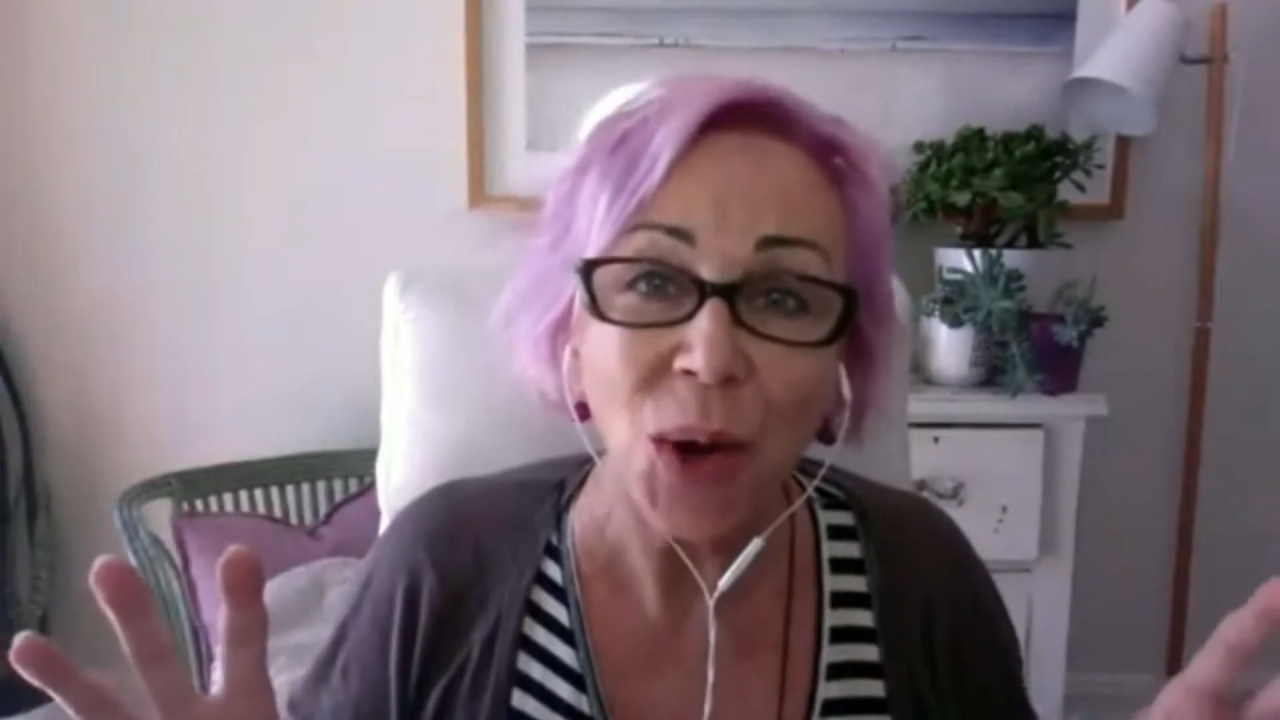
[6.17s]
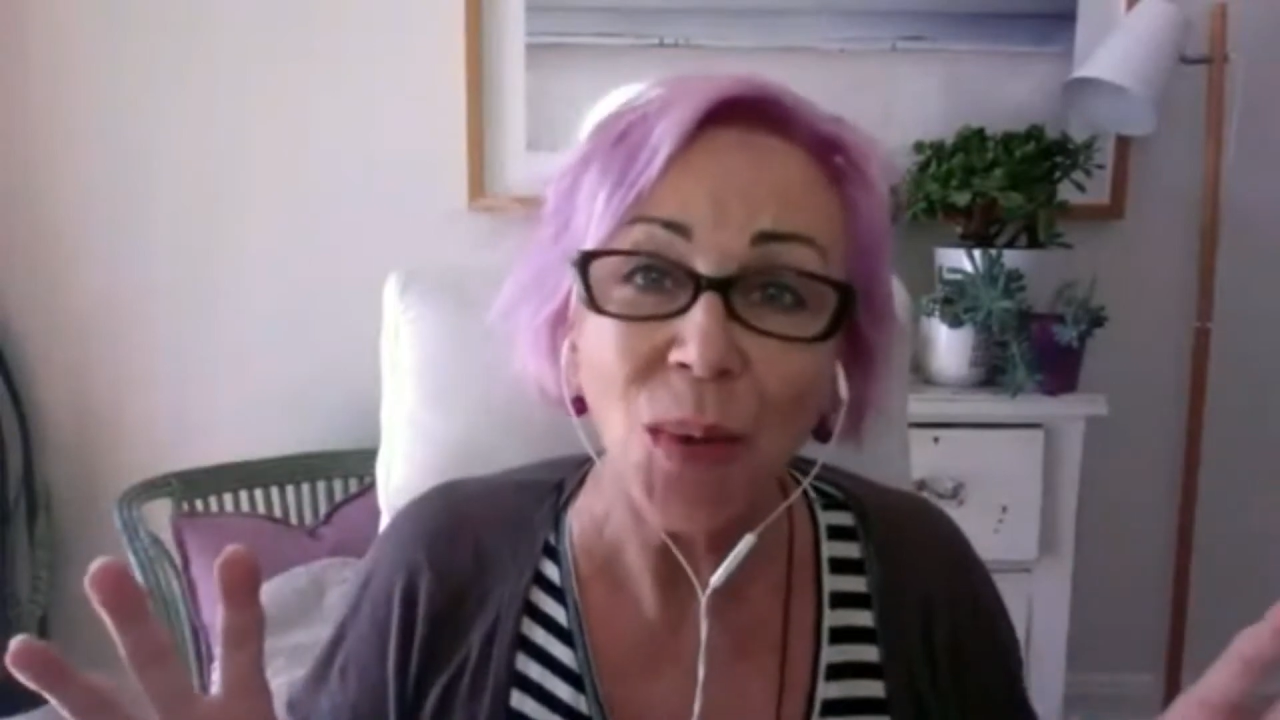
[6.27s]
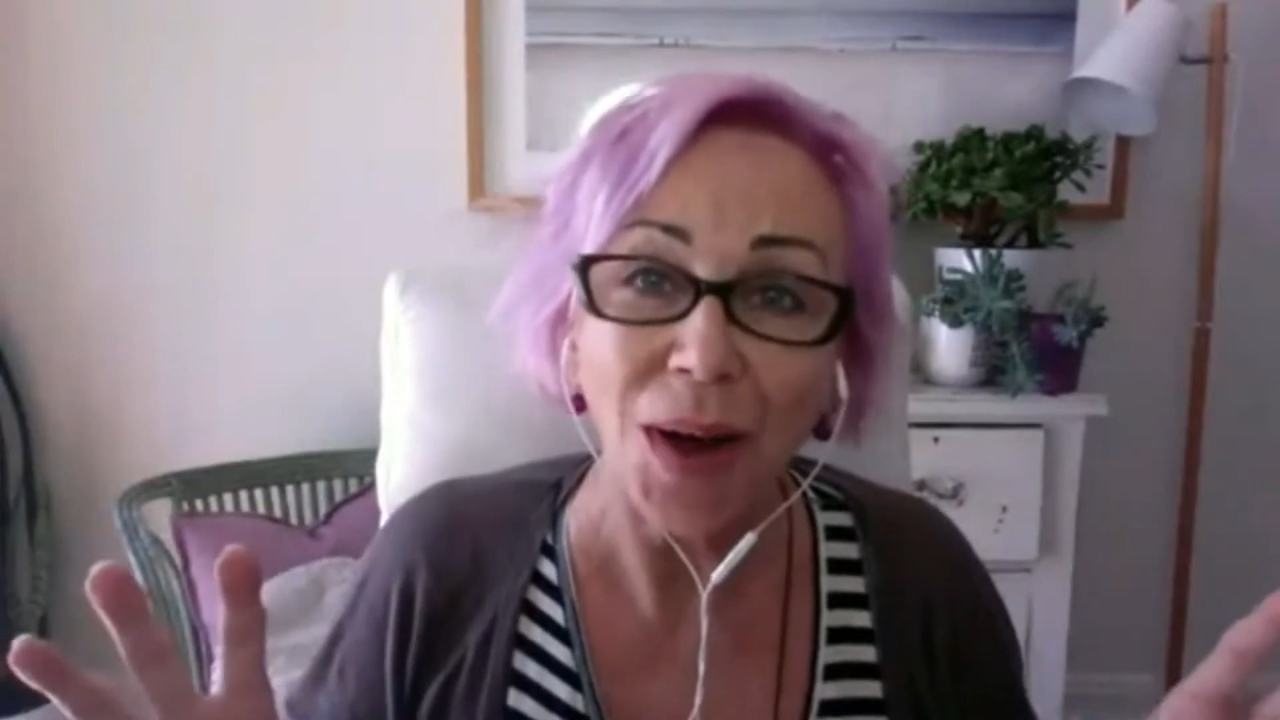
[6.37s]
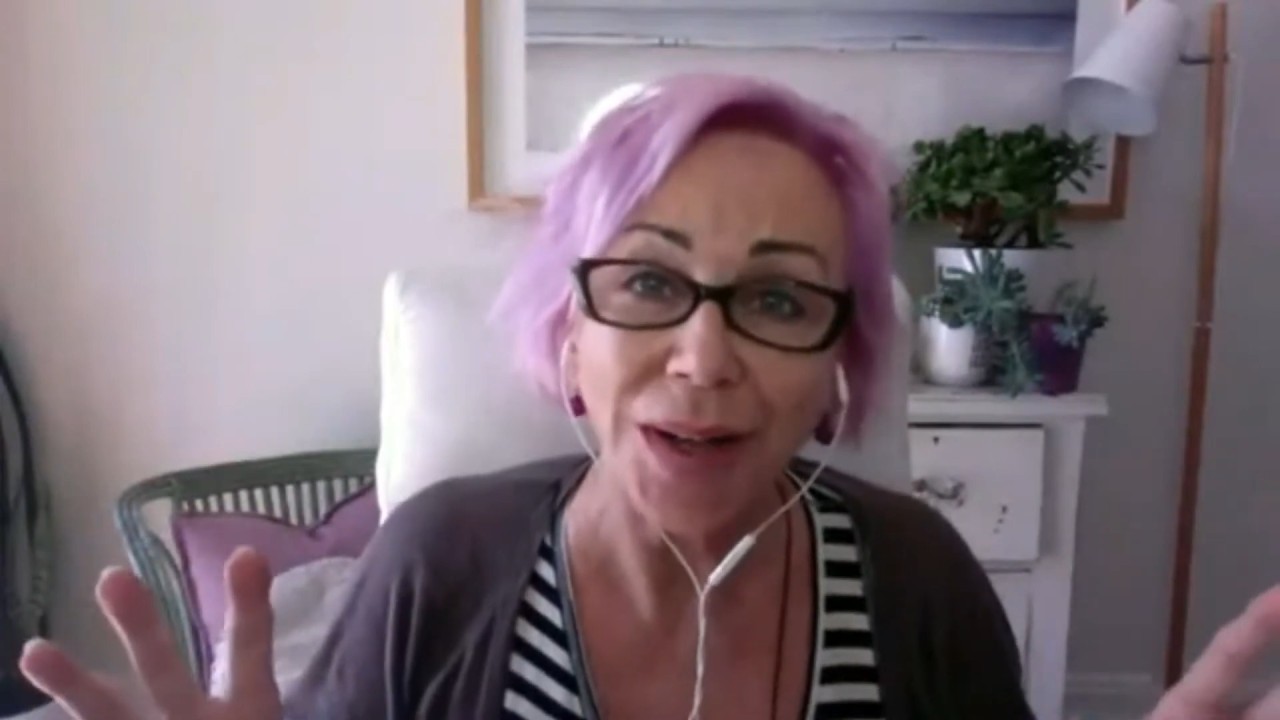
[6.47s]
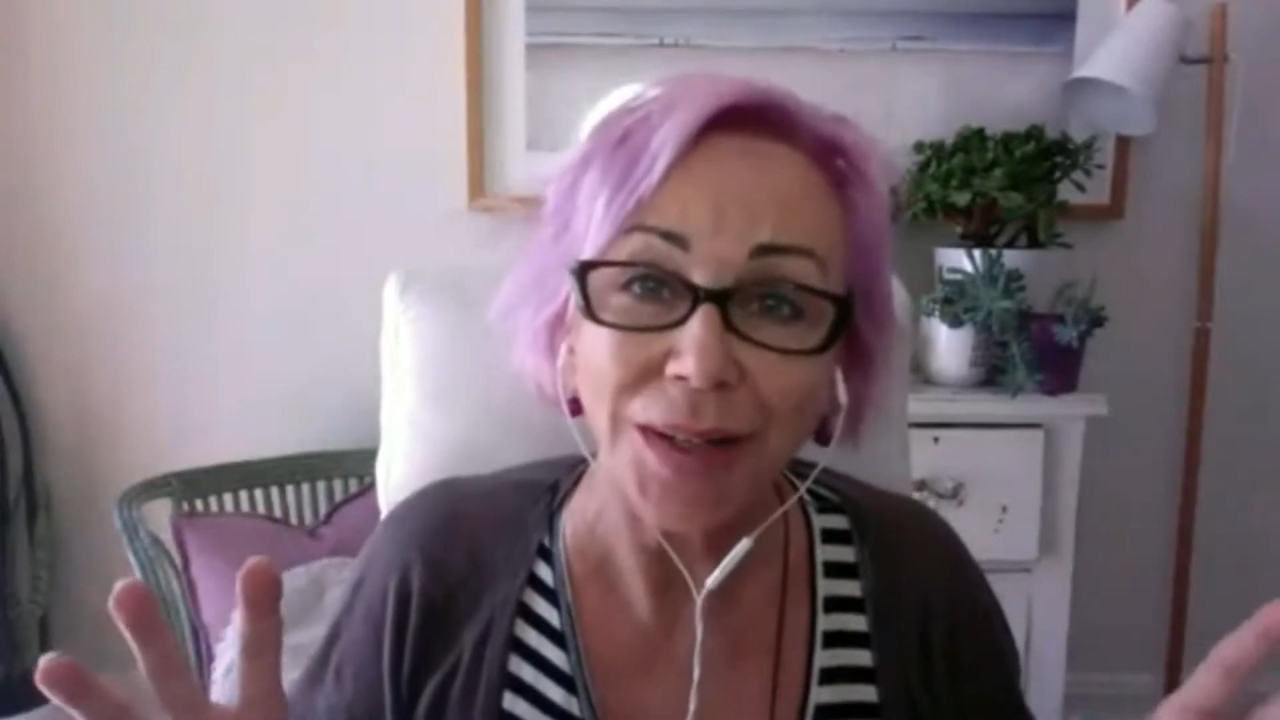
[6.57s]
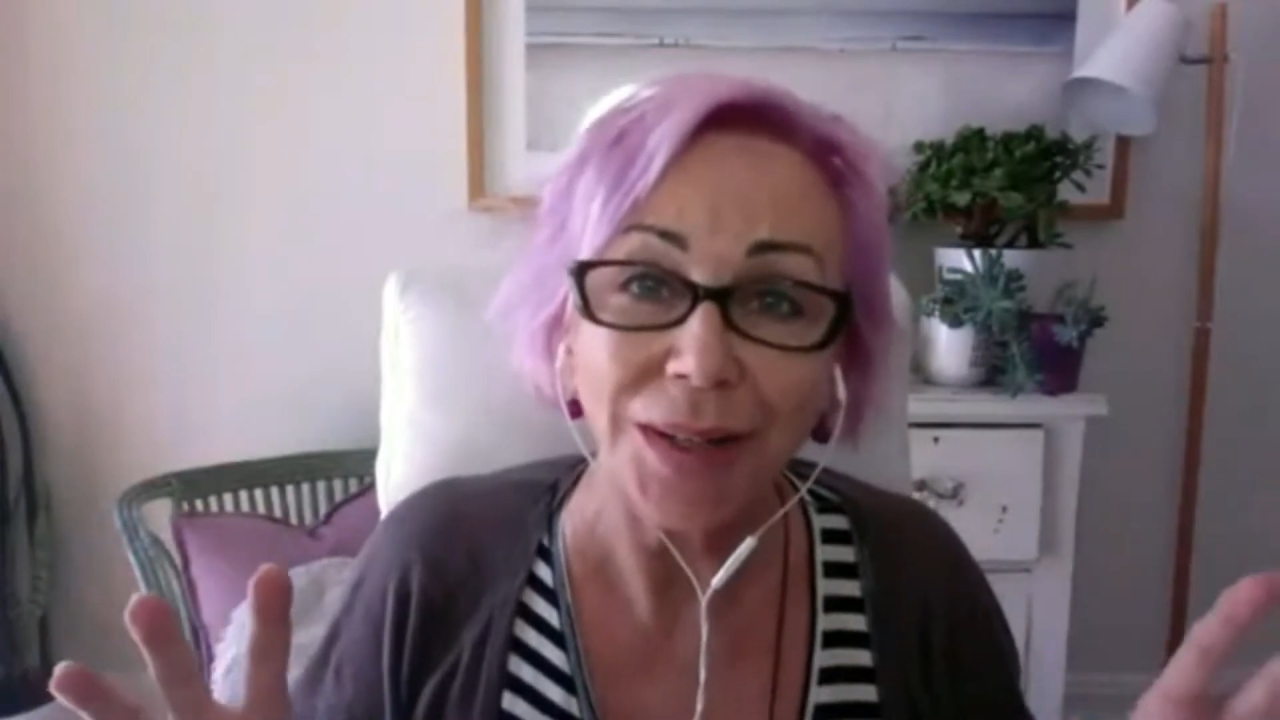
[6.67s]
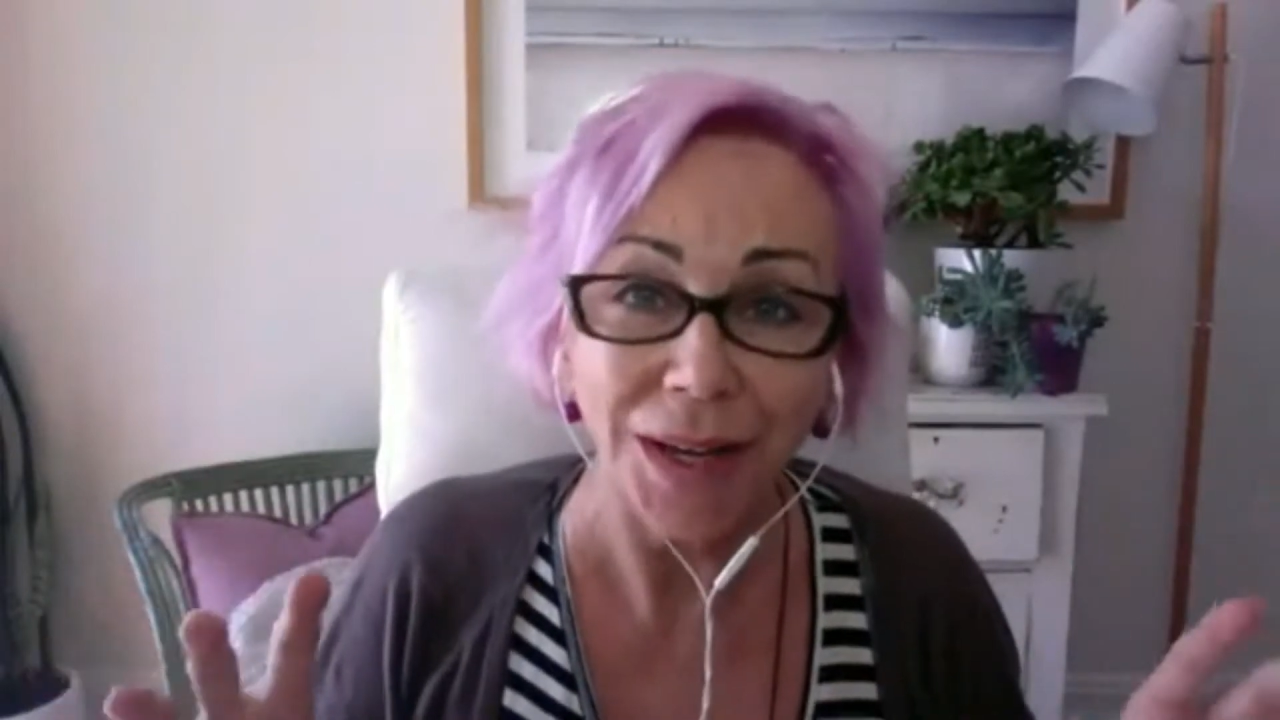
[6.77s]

one